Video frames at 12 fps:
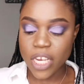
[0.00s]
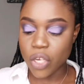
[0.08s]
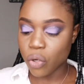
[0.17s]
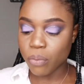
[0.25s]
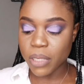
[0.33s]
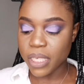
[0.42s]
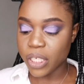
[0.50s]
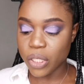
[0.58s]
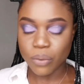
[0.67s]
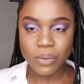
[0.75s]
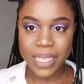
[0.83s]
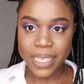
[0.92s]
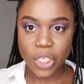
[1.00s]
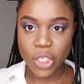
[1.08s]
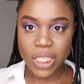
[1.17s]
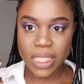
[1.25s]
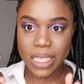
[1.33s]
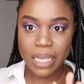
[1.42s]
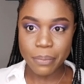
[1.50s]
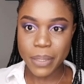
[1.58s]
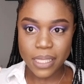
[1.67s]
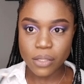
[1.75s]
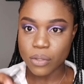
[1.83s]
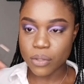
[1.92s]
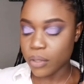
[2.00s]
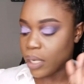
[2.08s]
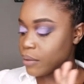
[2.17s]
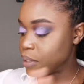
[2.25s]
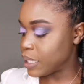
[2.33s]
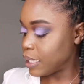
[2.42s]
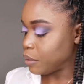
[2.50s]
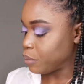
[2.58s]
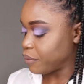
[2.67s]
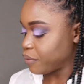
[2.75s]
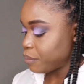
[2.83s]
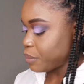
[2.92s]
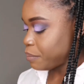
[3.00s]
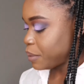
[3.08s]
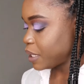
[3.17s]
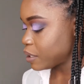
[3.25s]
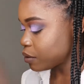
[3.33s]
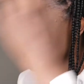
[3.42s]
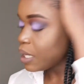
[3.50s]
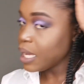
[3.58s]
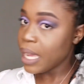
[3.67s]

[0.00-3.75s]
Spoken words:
I normally don't like using a pencil, so I'll stay away from the pencil.